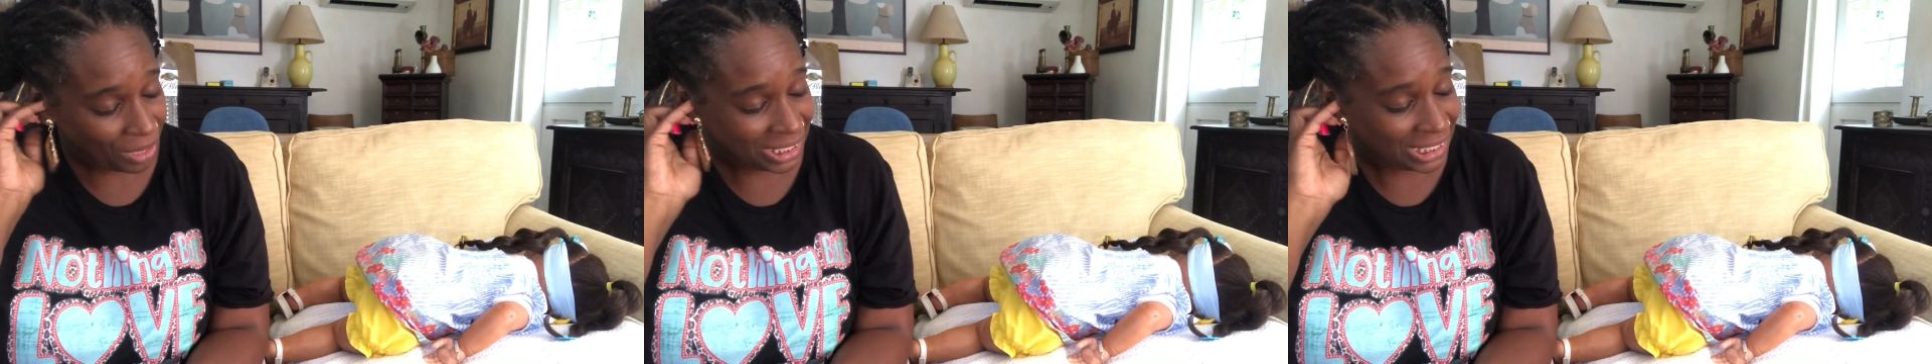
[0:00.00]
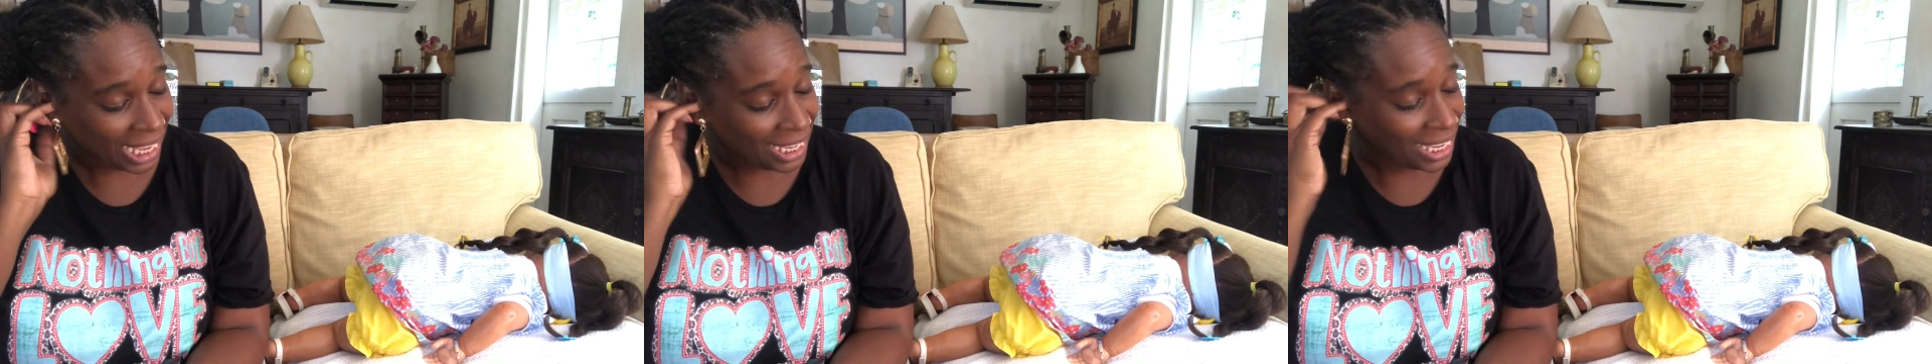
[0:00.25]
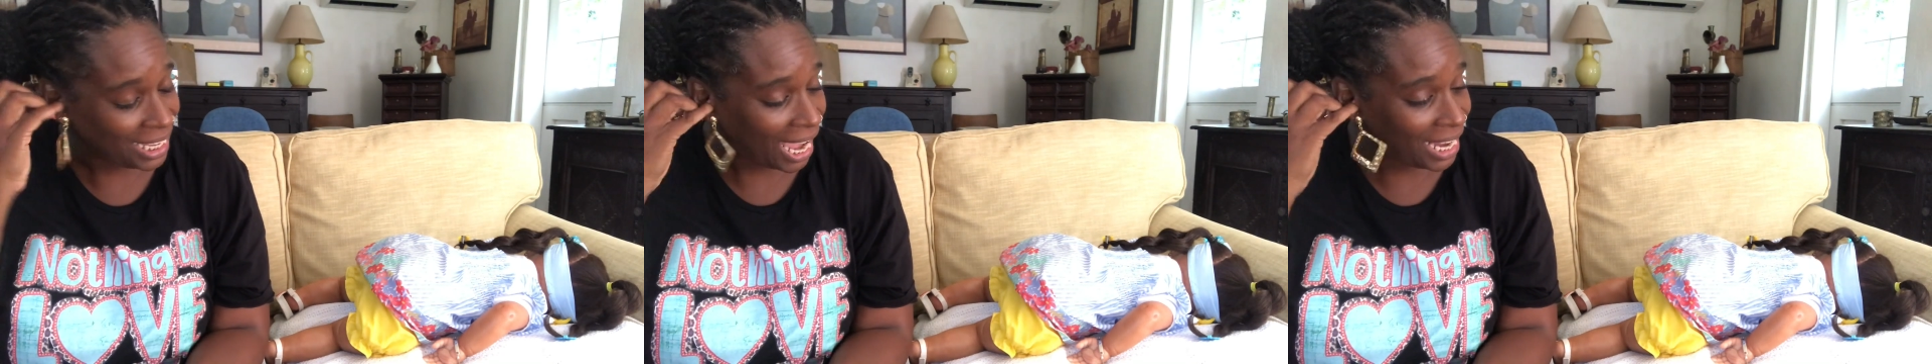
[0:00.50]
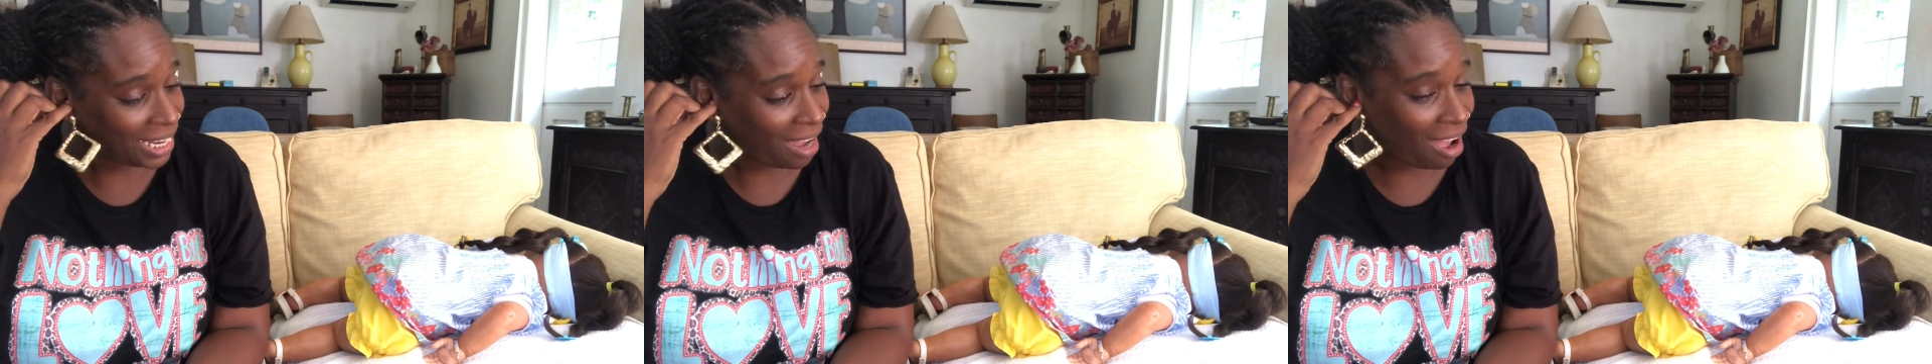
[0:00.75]
so I could
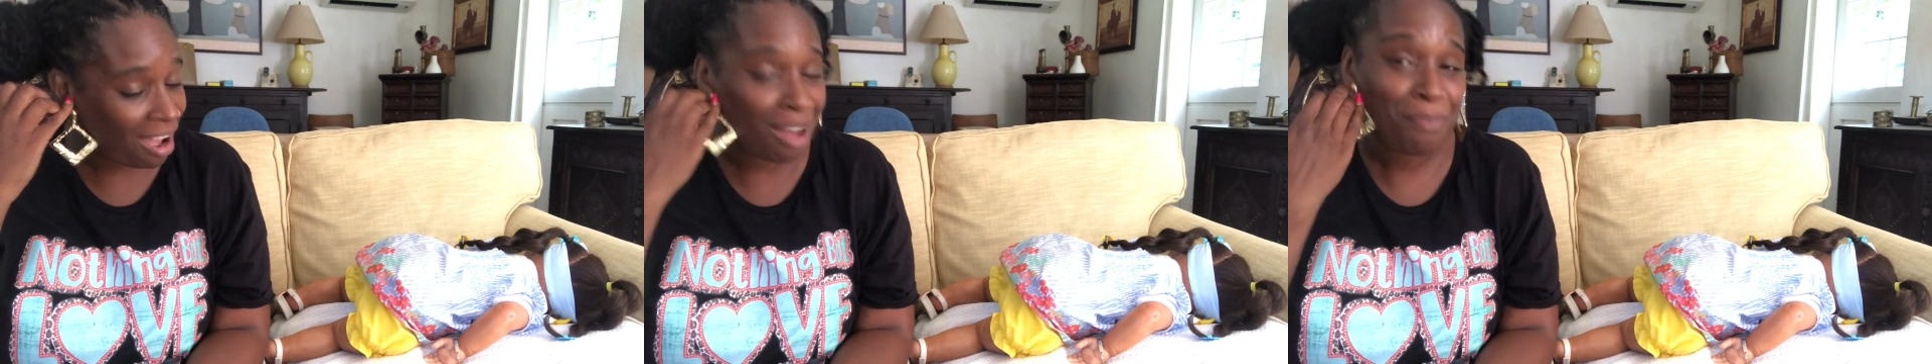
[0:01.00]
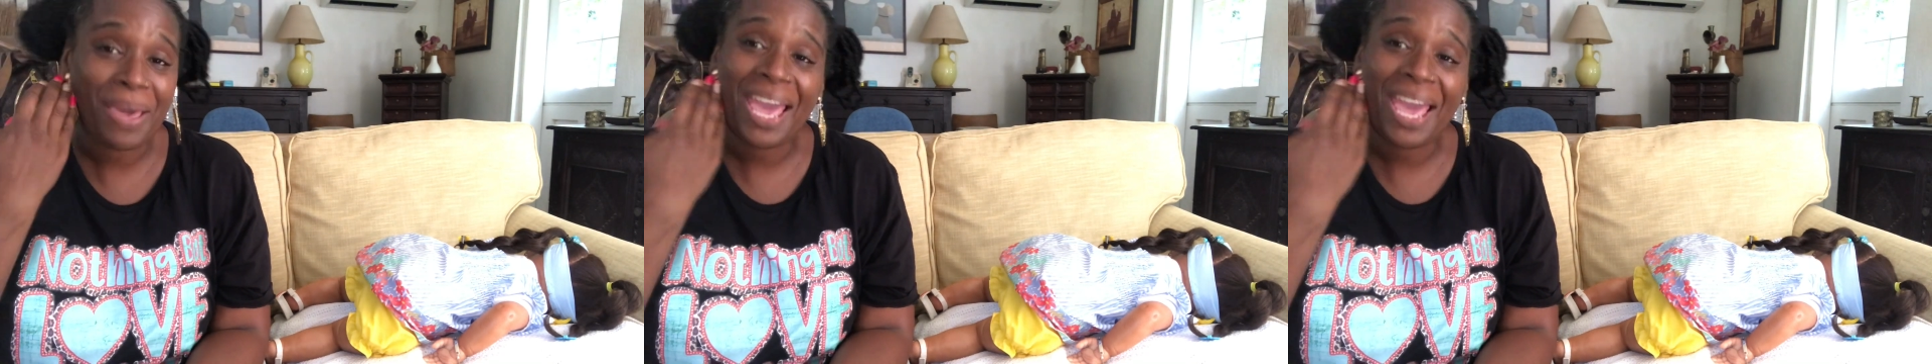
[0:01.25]
get it up.